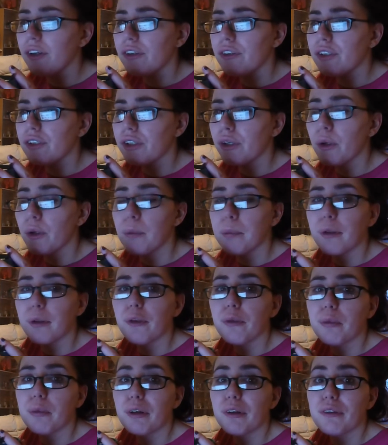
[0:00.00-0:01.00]
drink
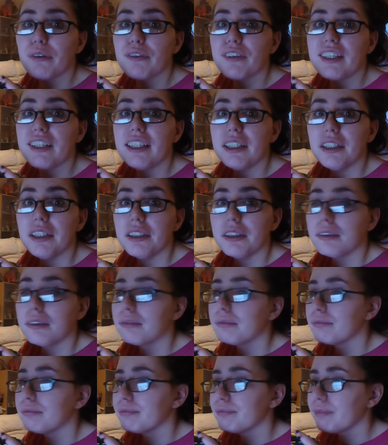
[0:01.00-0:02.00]
copious amounts of tea.
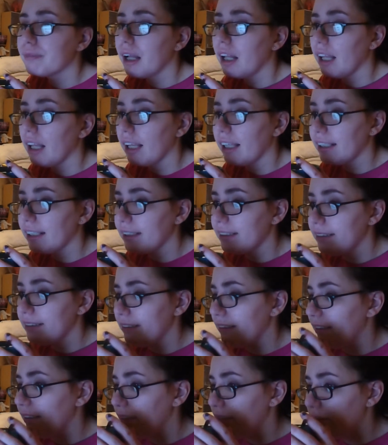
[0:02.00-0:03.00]
I like
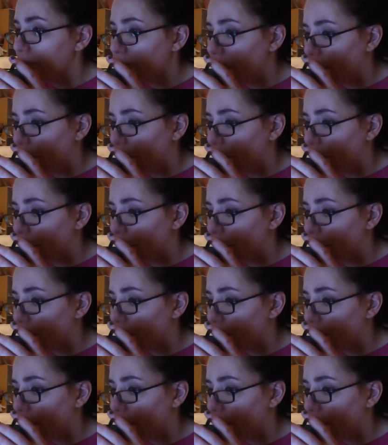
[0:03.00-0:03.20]
tea.